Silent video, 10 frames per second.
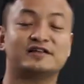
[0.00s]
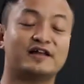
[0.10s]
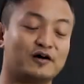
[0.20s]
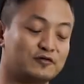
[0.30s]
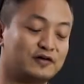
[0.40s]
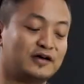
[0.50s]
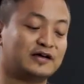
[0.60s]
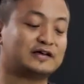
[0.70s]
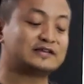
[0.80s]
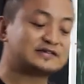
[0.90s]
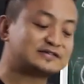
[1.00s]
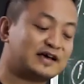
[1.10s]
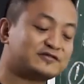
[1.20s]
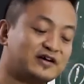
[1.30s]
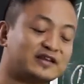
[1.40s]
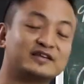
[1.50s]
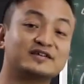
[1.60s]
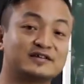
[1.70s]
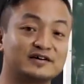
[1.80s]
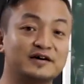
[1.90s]
now it is
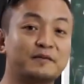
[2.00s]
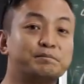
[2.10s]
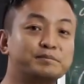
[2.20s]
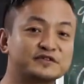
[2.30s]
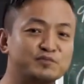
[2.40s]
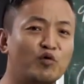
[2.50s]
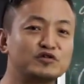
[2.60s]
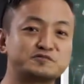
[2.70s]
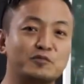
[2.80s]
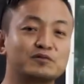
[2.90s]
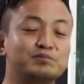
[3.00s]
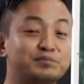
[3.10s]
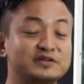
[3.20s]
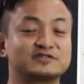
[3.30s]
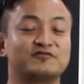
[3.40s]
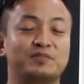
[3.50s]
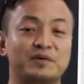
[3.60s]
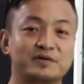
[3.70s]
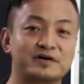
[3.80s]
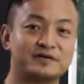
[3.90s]
attracting the small bits of
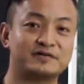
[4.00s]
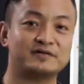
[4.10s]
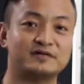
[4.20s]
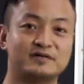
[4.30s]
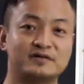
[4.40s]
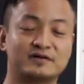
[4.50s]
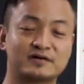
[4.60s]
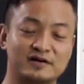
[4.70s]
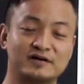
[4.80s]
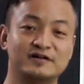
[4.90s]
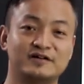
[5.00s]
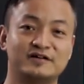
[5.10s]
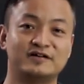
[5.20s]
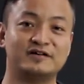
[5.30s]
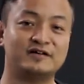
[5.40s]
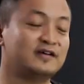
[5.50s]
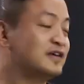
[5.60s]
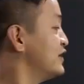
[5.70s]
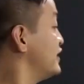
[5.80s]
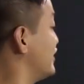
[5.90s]
paper. Clear?
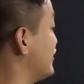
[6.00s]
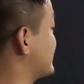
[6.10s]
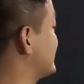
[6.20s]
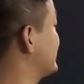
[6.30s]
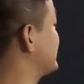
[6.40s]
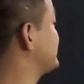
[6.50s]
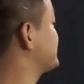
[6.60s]
Okay.